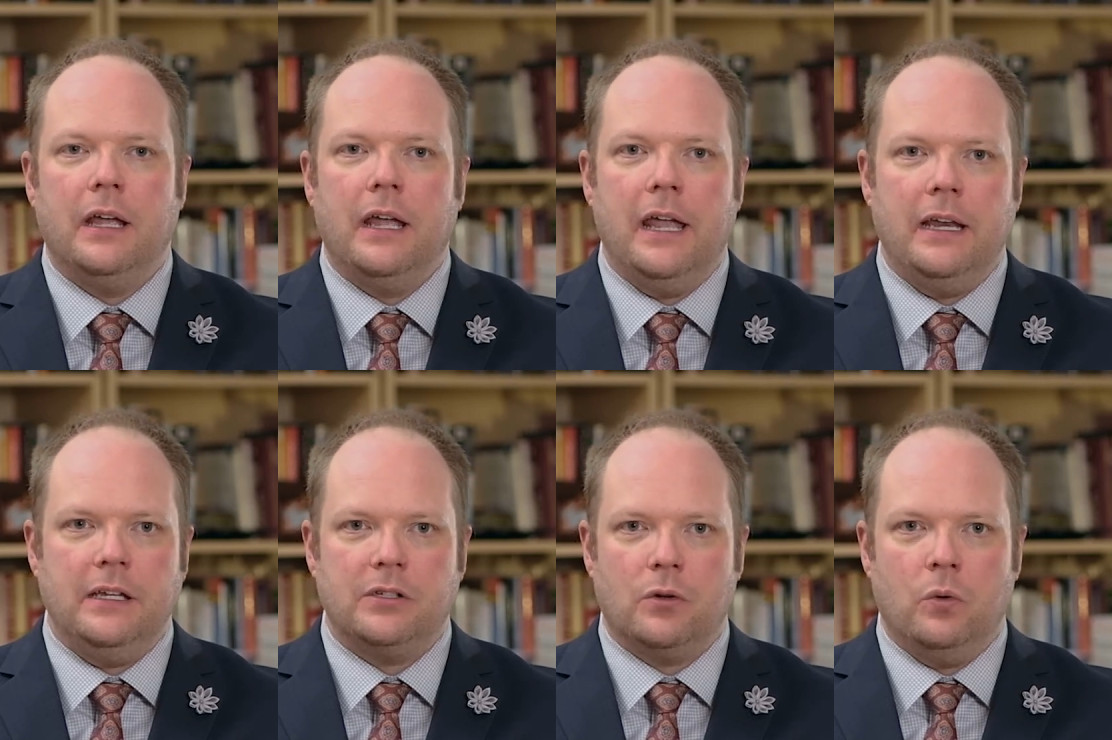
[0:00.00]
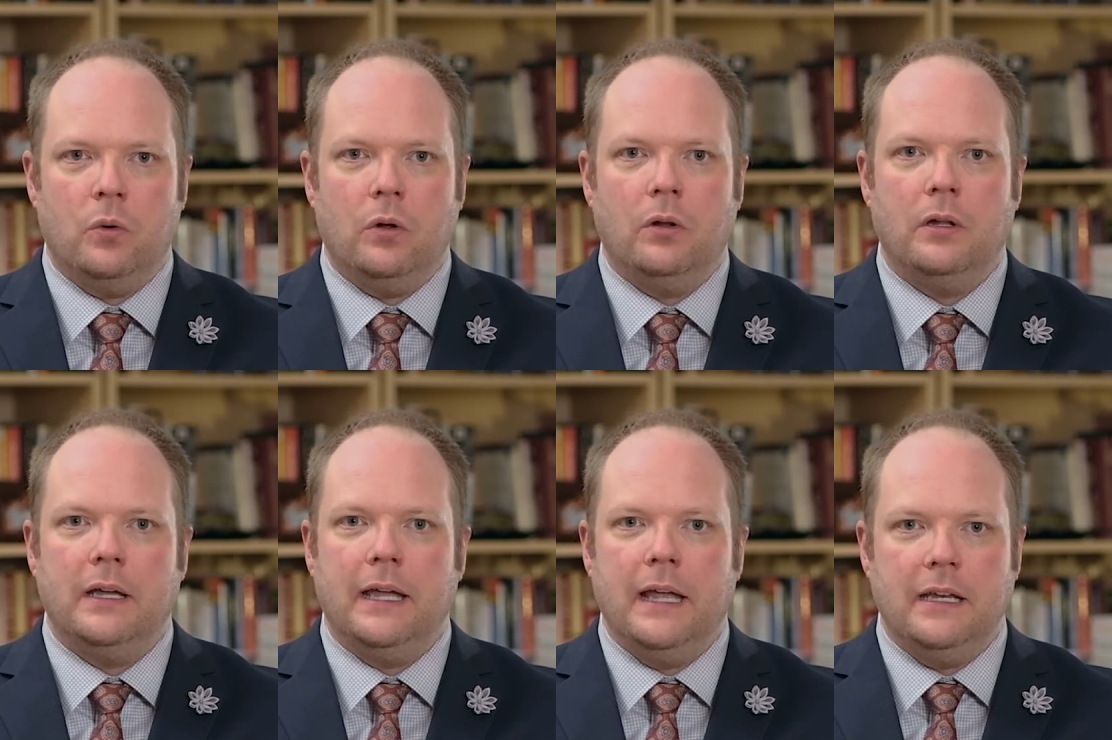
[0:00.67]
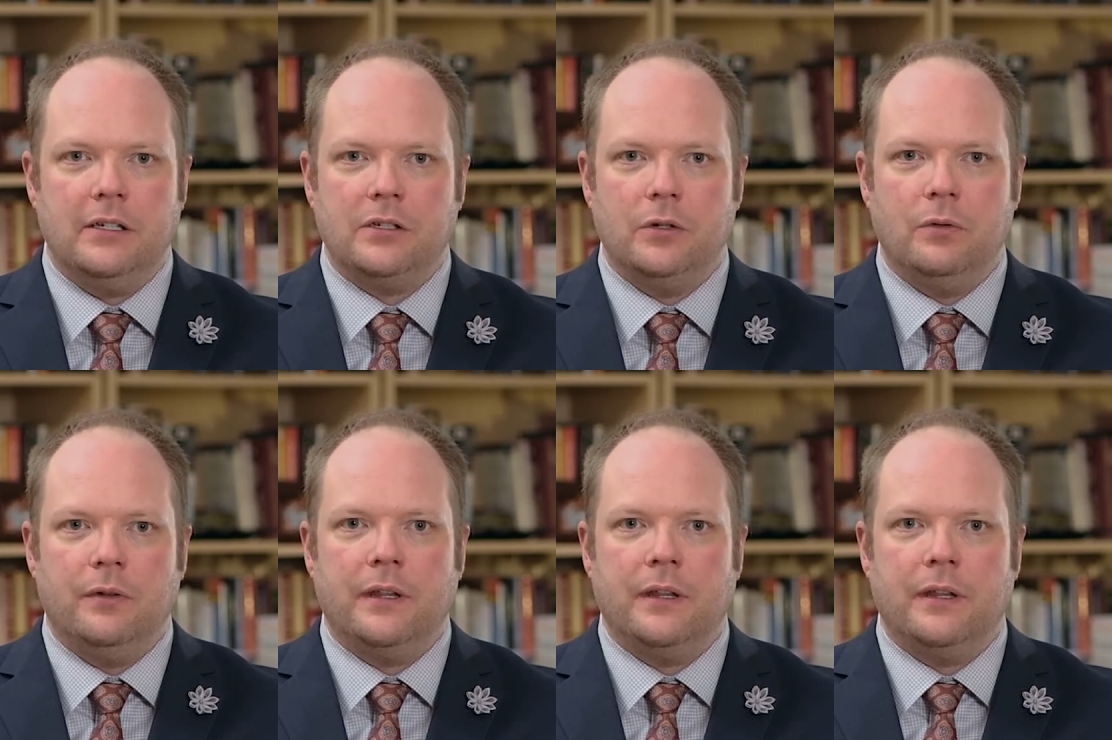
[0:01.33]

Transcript: any school, any student